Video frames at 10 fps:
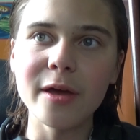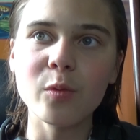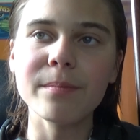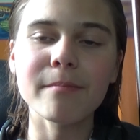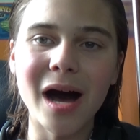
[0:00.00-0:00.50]
they
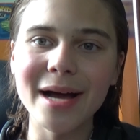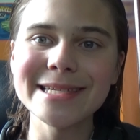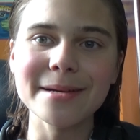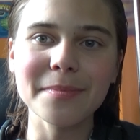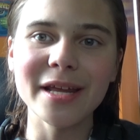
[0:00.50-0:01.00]
would mock
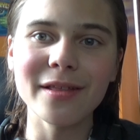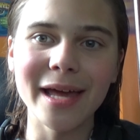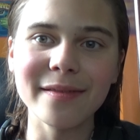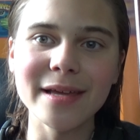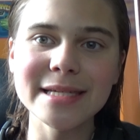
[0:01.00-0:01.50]
somebody
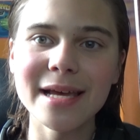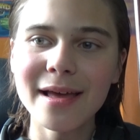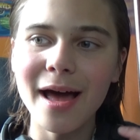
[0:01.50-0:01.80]
like this.